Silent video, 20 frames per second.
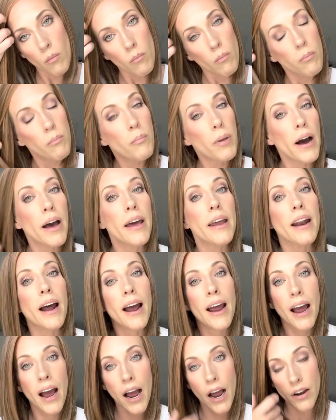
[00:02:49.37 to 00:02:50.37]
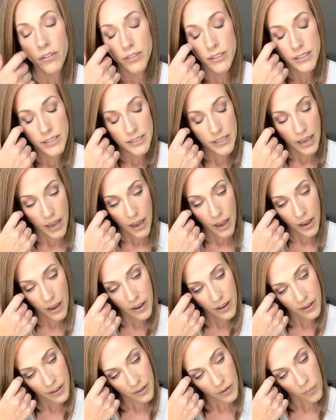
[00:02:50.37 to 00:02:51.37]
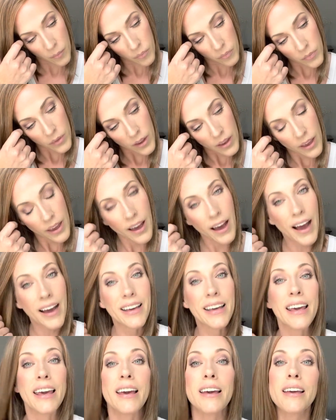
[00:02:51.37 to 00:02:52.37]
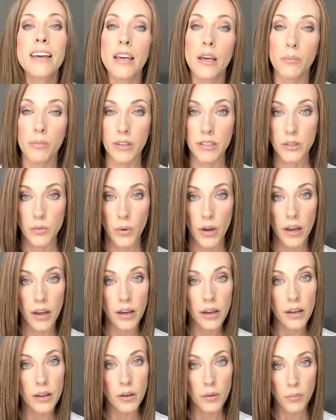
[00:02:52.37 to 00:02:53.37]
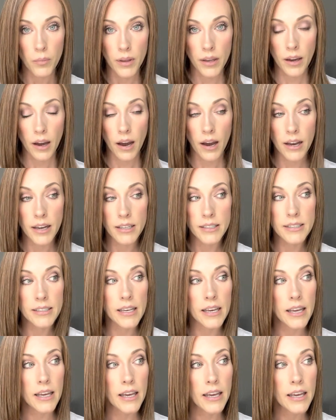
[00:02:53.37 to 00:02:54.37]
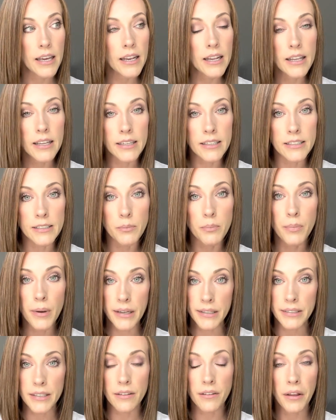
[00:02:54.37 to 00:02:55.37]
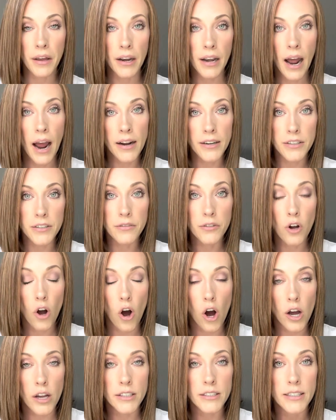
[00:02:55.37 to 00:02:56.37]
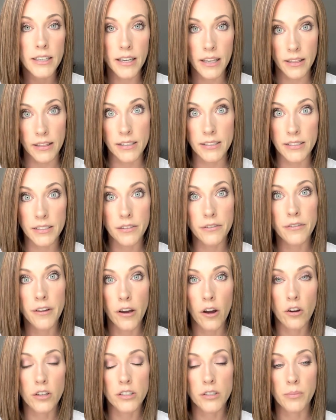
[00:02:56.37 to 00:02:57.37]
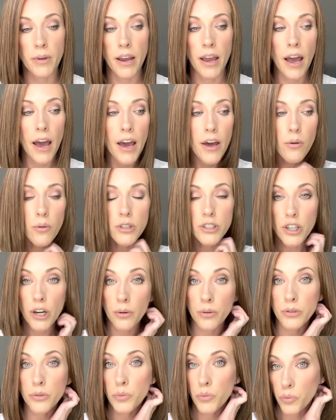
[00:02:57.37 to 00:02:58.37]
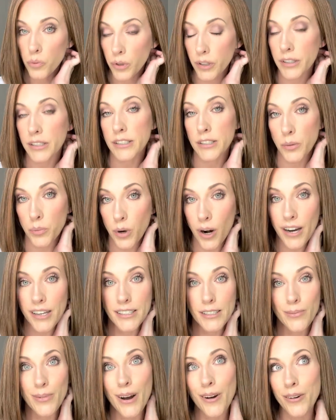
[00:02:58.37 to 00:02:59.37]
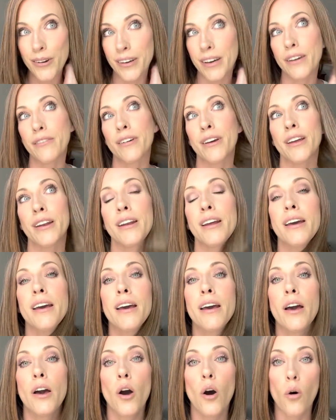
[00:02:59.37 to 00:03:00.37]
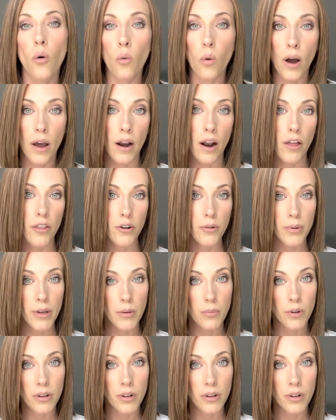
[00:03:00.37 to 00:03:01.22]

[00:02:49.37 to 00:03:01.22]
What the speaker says: But I have to say, I can't keep this wig because it is basically an act of God to get this to fit onto my head, which I was really surprised about given what other people